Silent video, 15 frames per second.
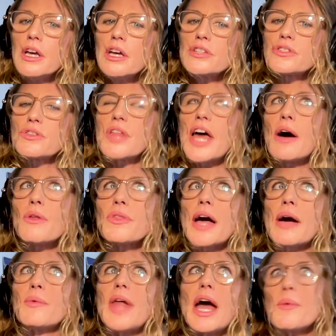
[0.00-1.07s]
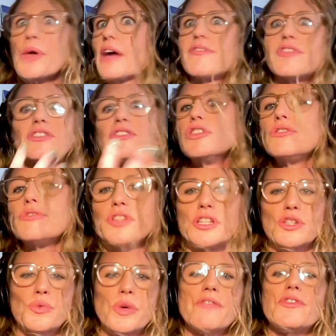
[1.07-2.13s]
So now we have this
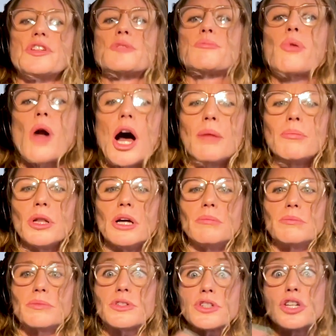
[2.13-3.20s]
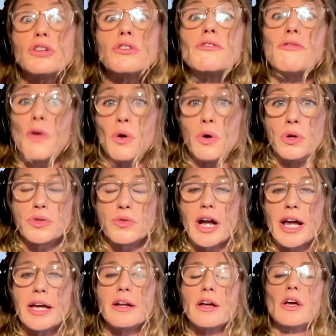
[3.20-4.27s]
nuisance. We have this problem twofold,
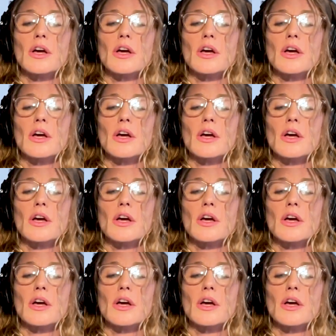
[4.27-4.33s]
right?